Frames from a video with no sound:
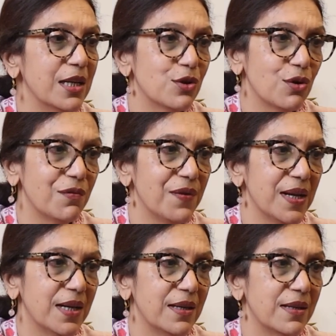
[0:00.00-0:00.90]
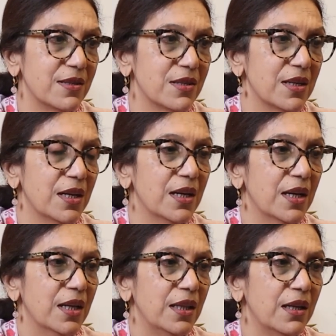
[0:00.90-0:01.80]
Esophagus,
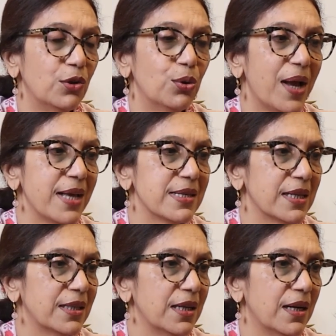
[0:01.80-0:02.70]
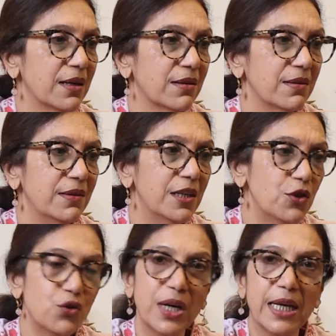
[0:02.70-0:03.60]
the thoracic duct, the
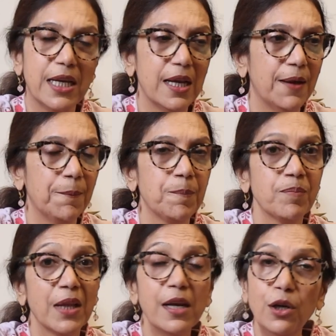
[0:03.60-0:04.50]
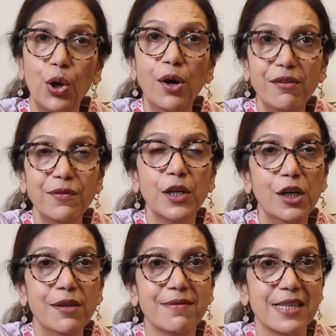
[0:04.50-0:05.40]
trachea, and a lot of
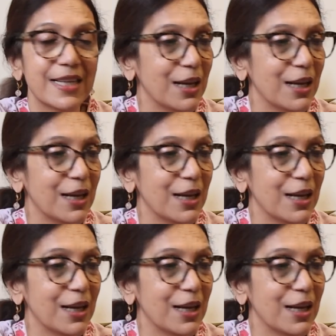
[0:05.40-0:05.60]
nerves.